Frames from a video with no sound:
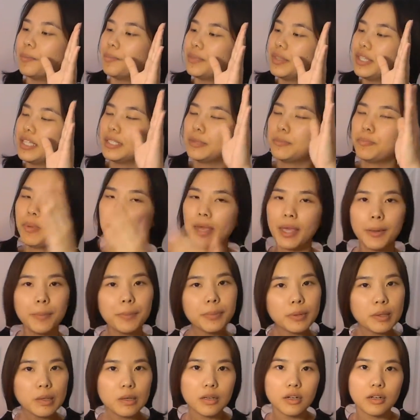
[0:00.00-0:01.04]
These
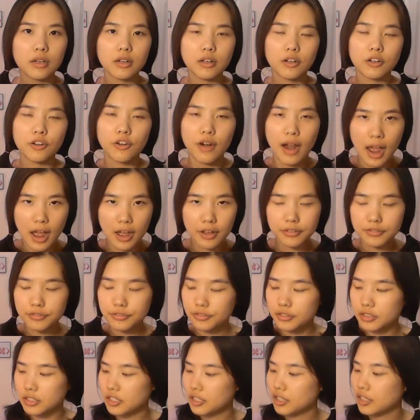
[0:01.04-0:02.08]
paper
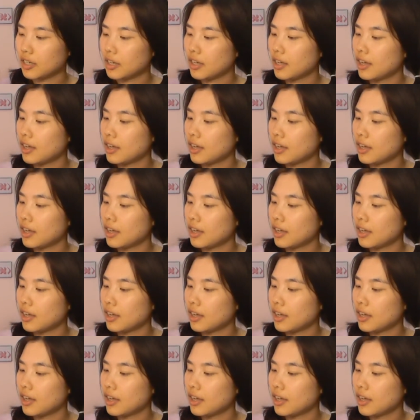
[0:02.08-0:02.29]
craft,